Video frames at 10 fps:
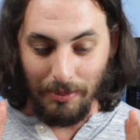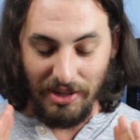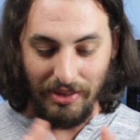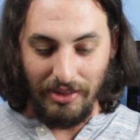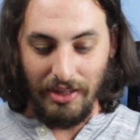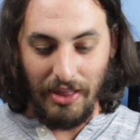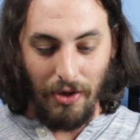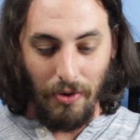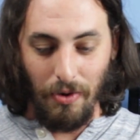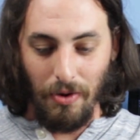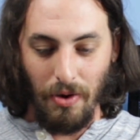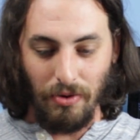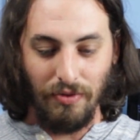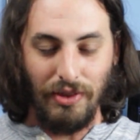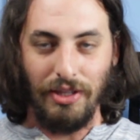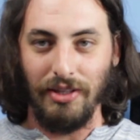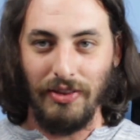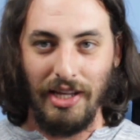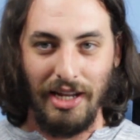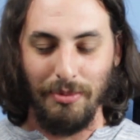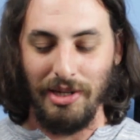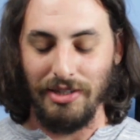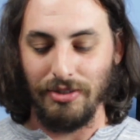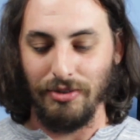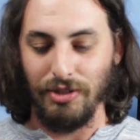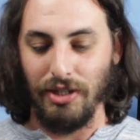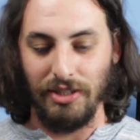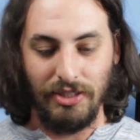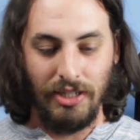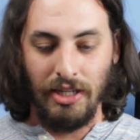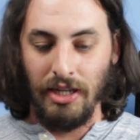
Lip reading: I mean, all of the enemies are just